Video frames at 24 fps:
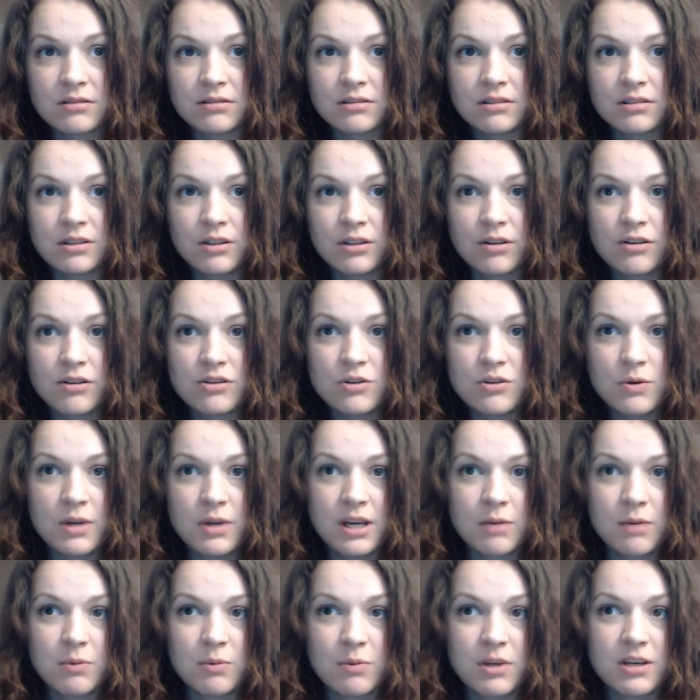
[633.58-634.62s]
You know, they're doing
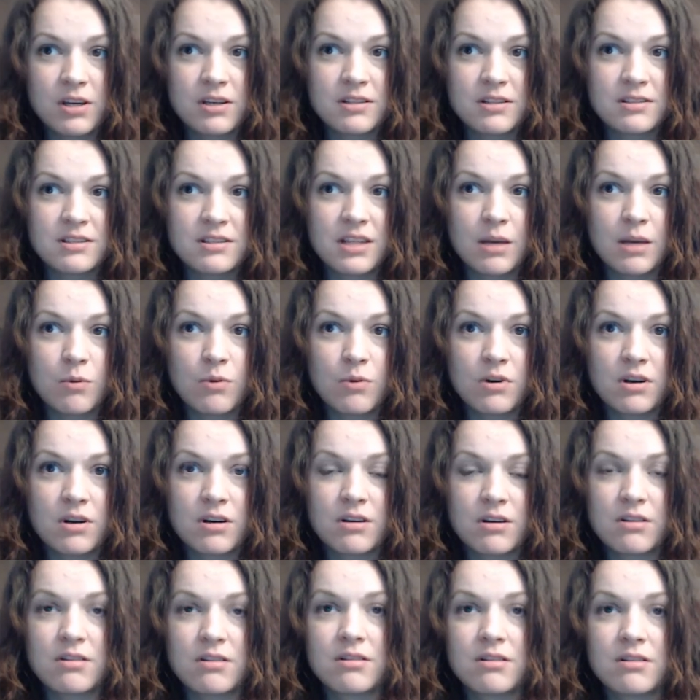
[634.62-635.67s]
it because they
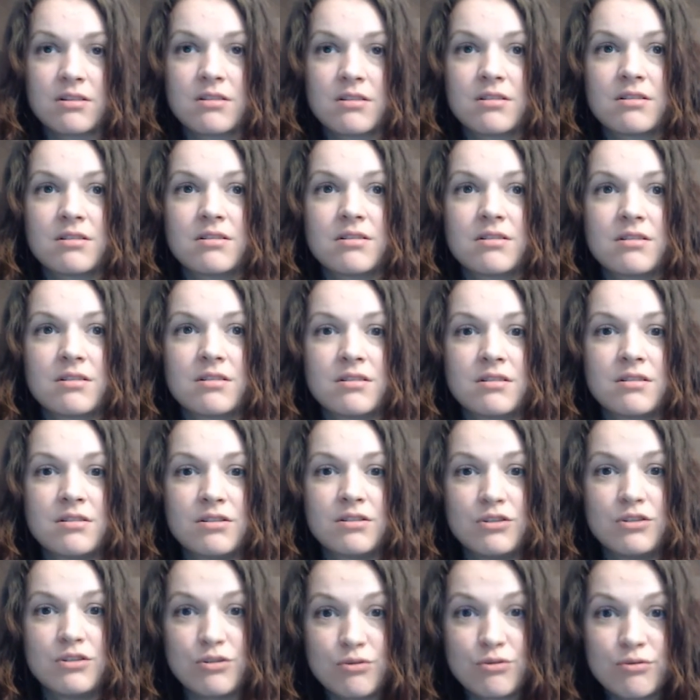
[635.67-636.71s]
were
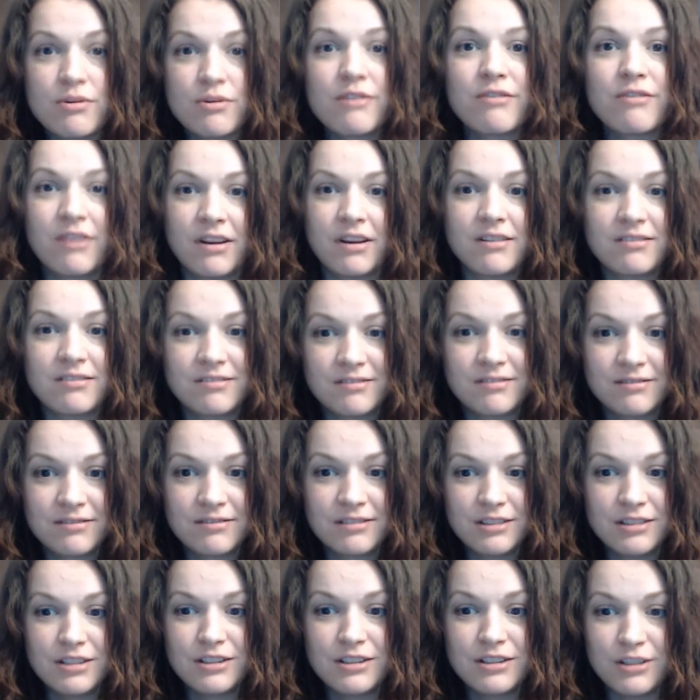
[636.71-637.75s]
driven
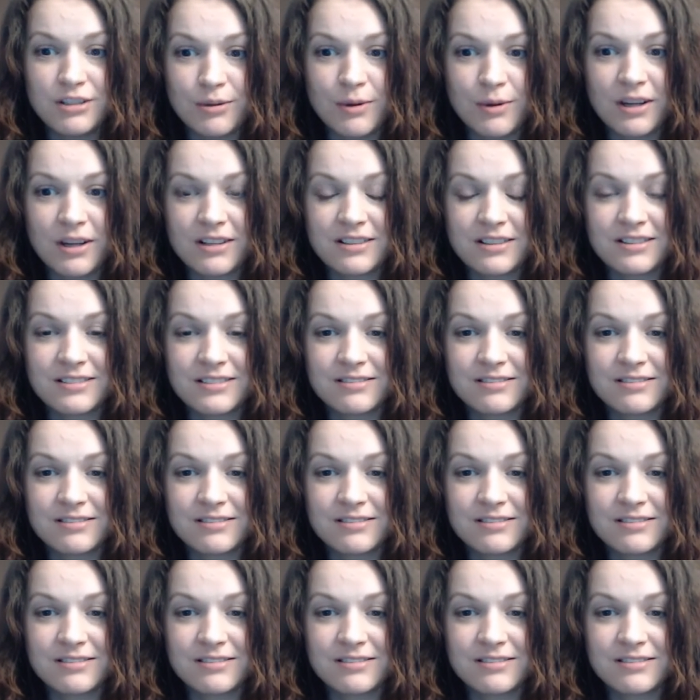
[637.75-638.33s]
to do it.